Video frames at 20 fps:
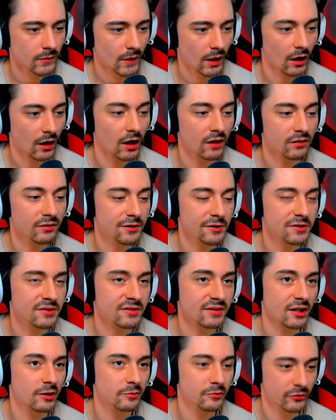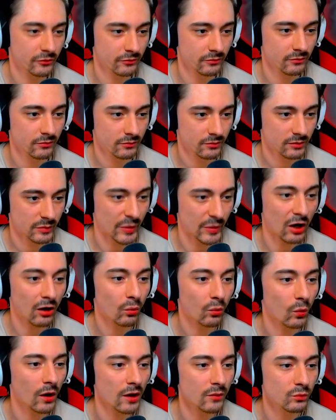Understatement.
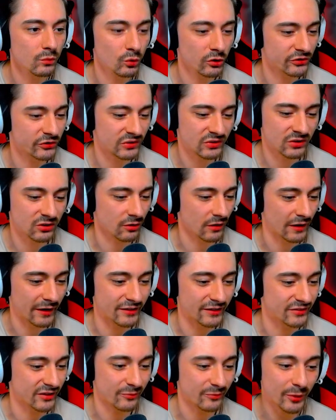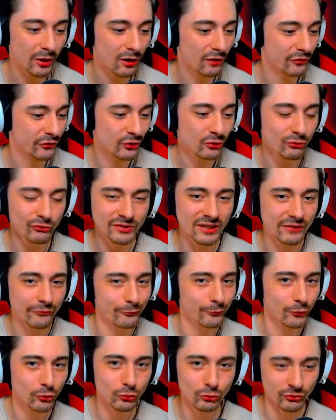Part one was crazy. Part two is
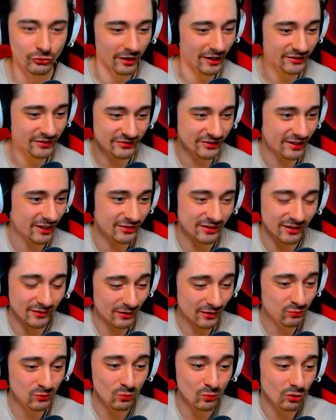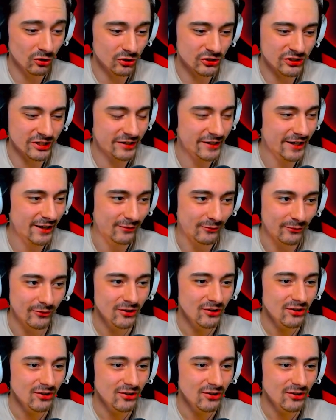even more crazy, as we're watching now.